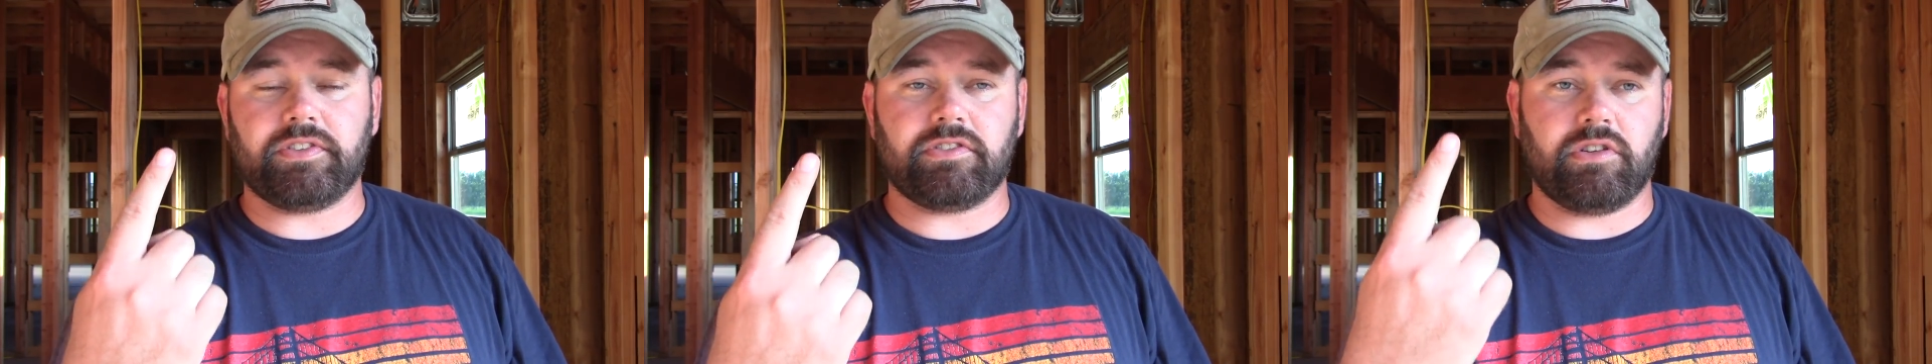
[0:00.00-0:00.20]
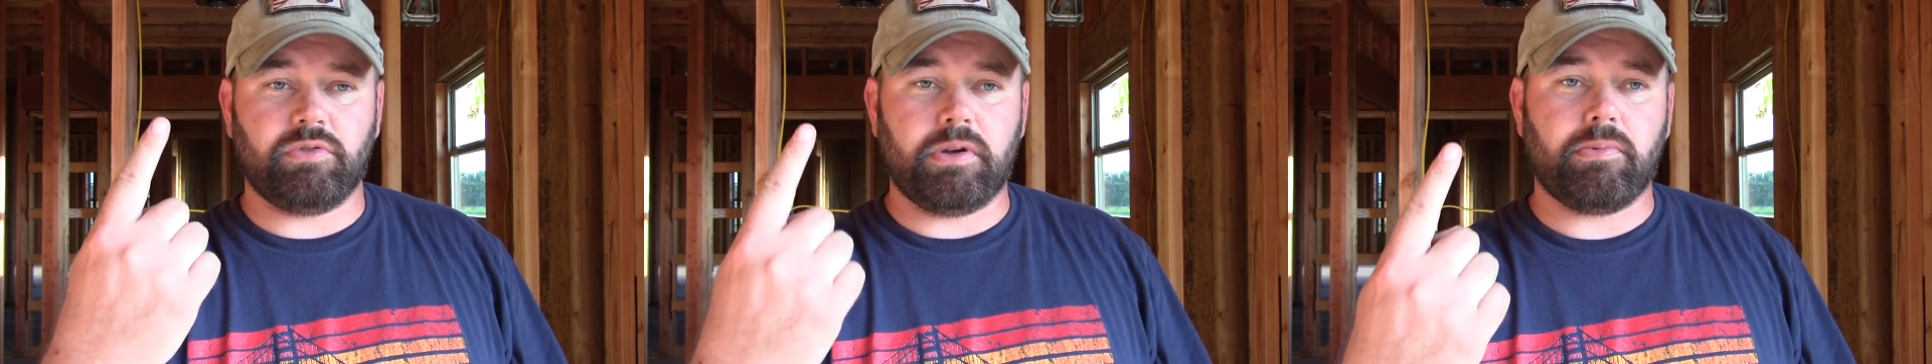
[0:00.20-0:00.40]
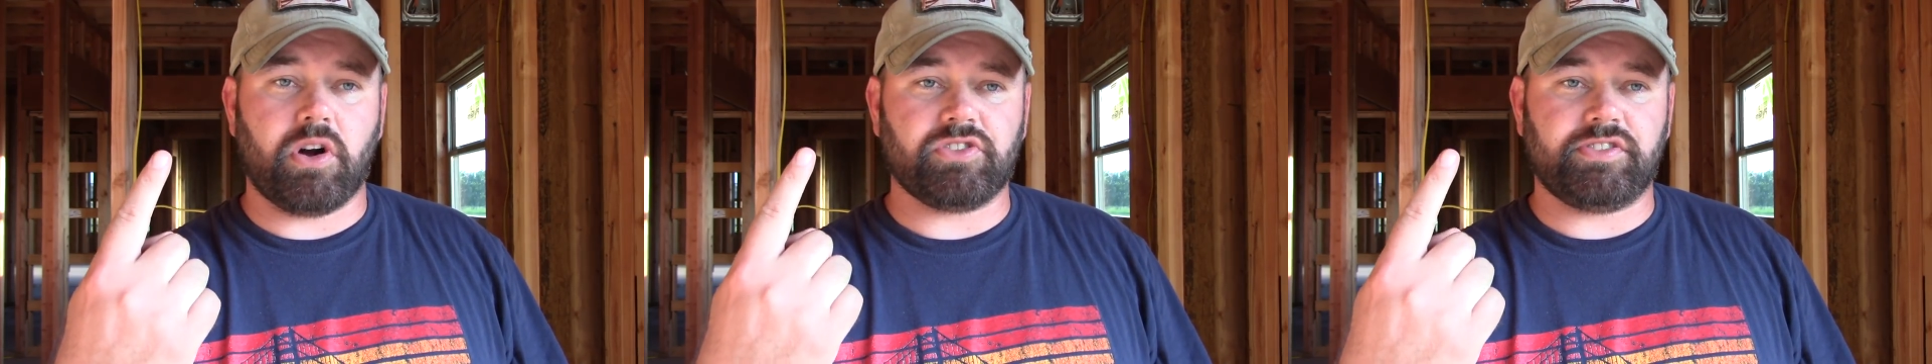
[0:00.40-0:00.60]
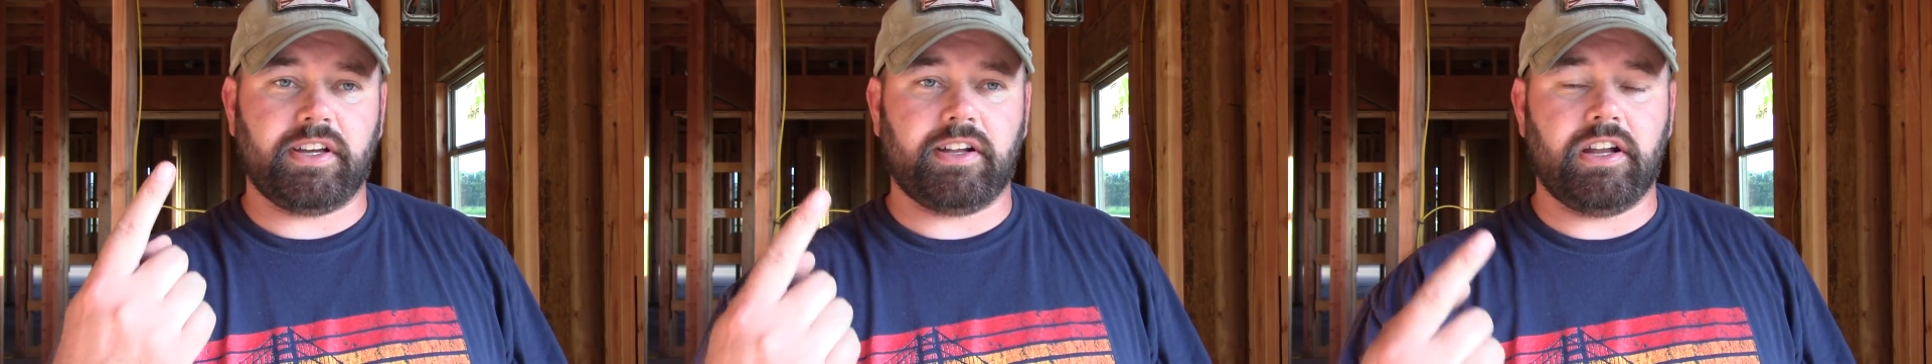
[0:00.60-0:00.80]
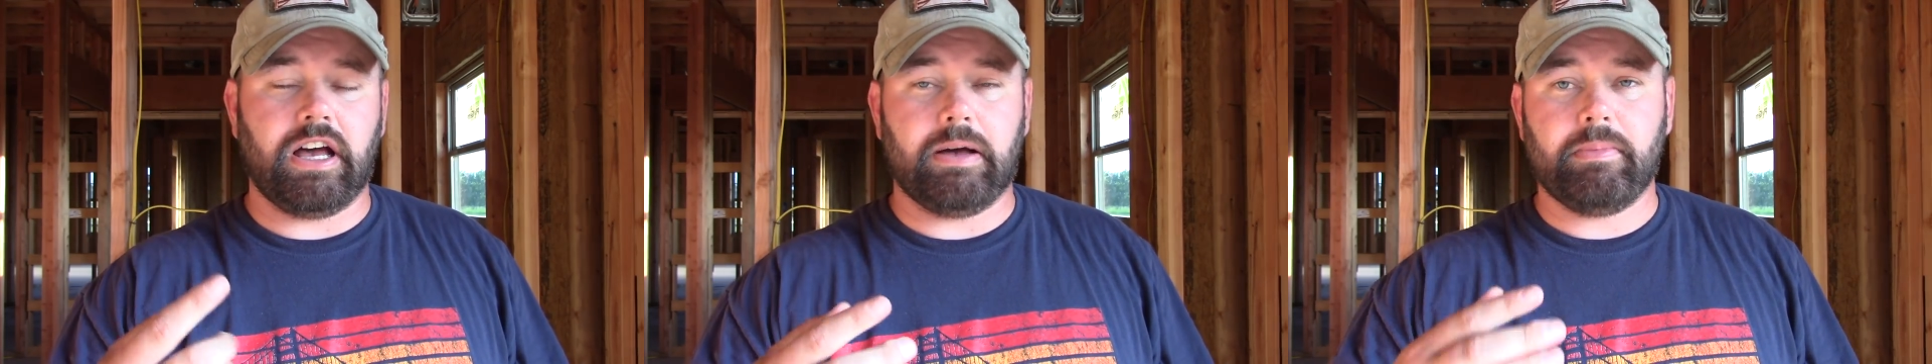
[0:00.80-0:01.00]
It's the rebar
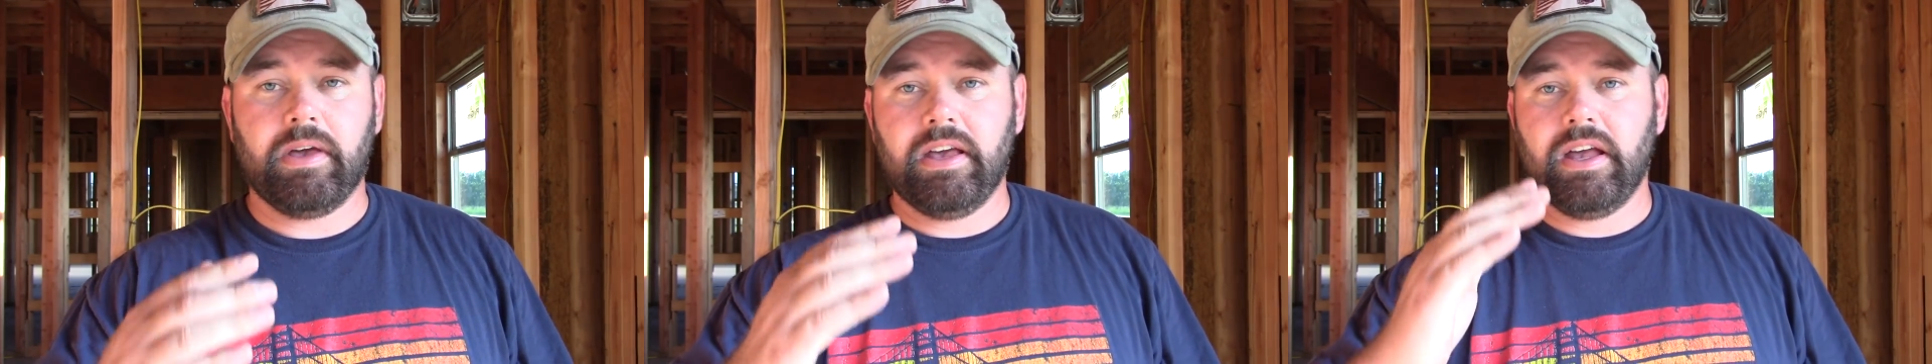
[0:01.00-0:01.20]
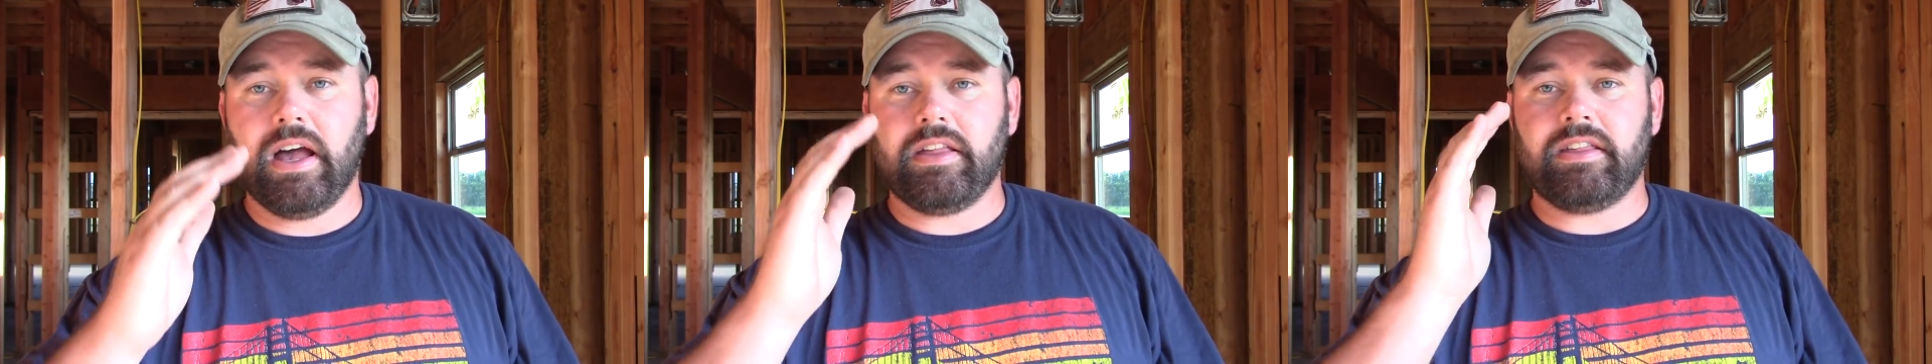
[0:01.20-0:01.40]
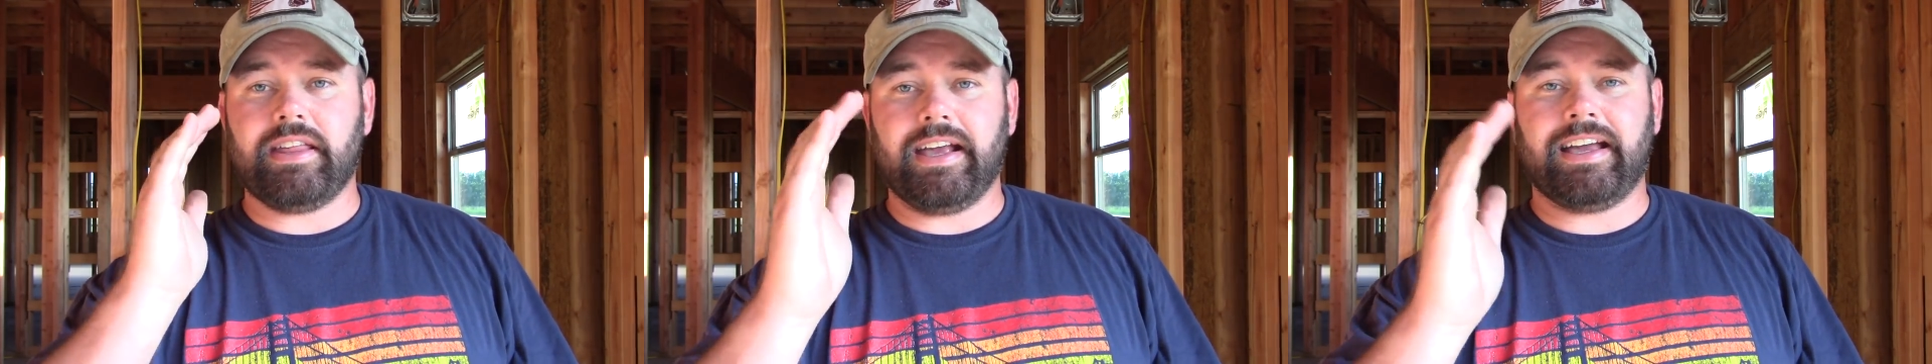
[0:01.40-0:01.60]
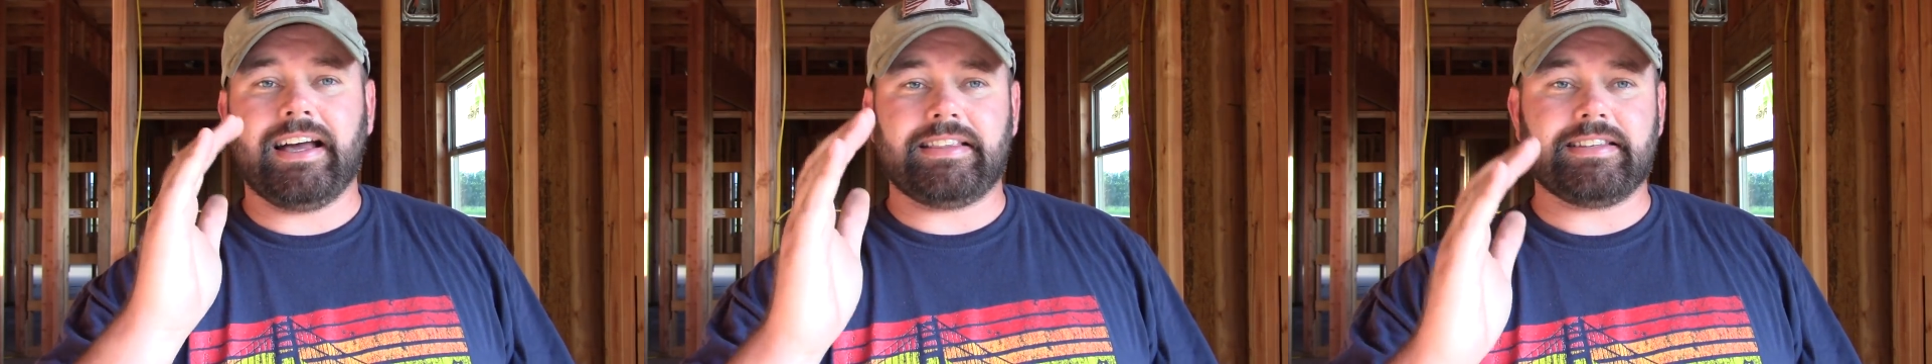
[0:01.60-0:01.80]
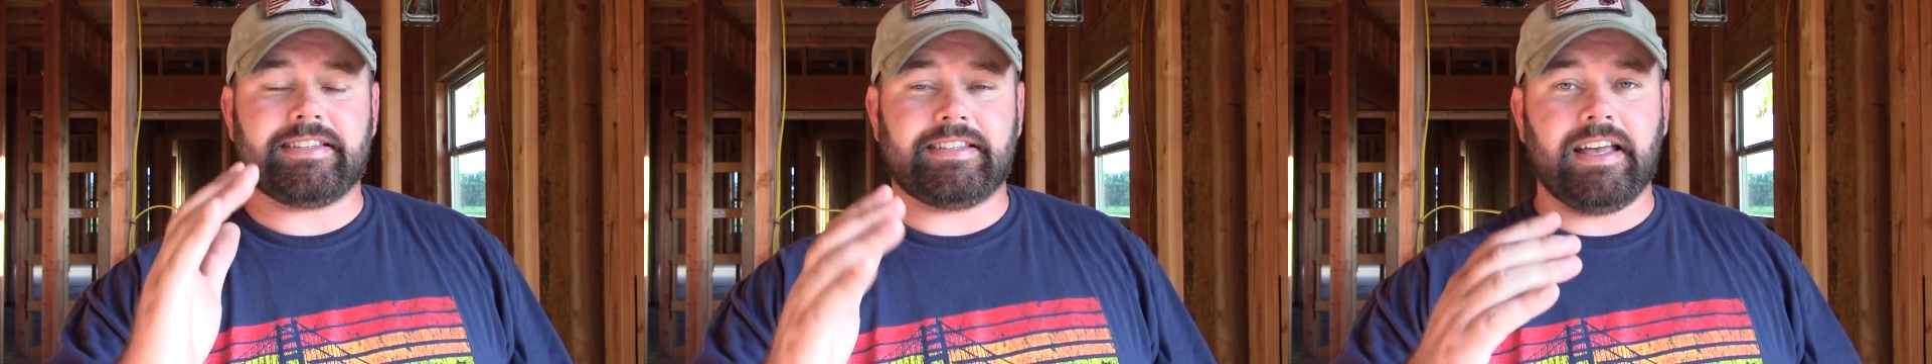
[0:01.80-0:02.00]
sticking up. Then they
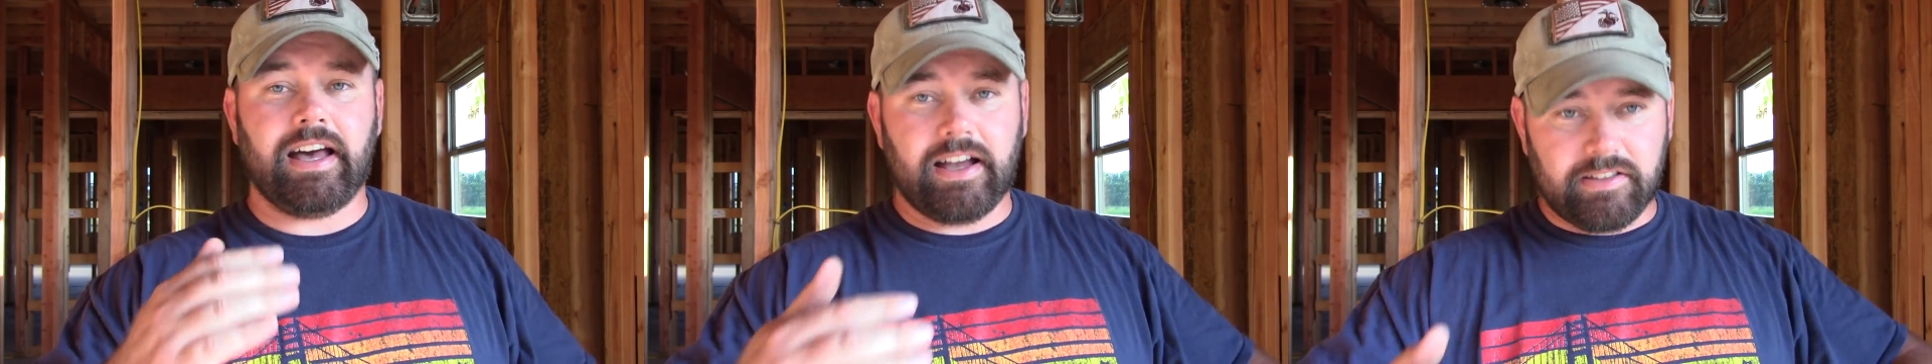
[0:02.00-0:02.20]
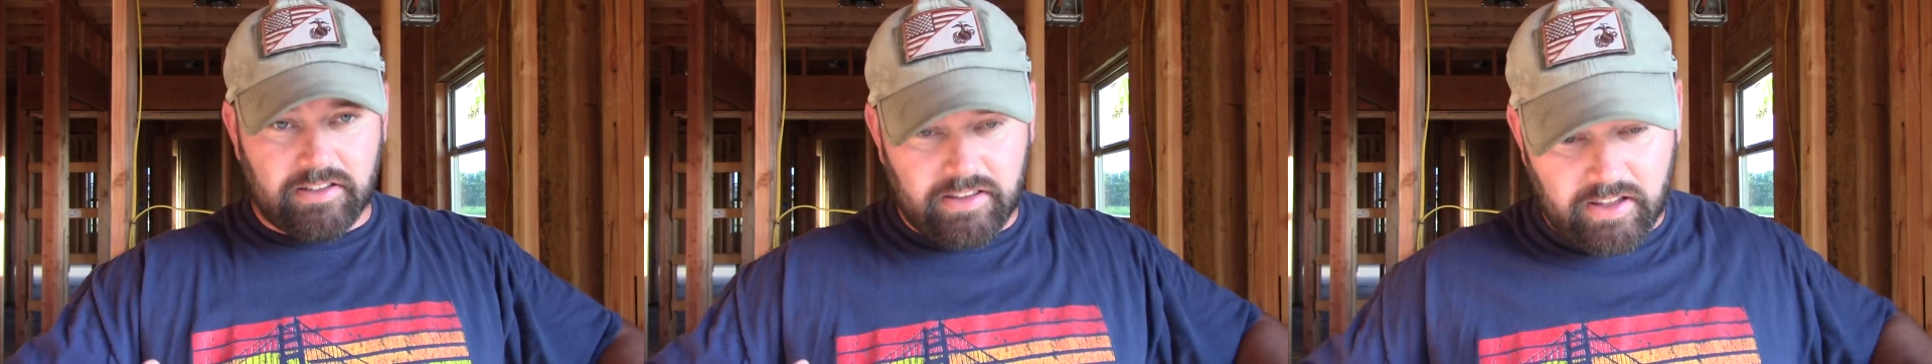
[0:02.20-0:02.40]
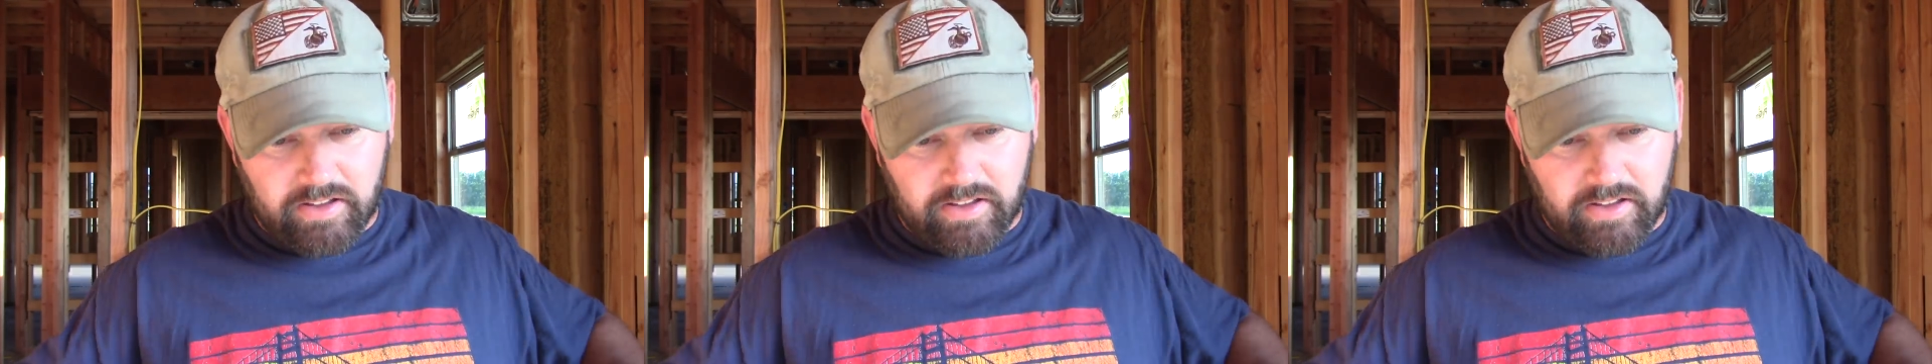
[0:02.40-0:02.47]
cut the studs and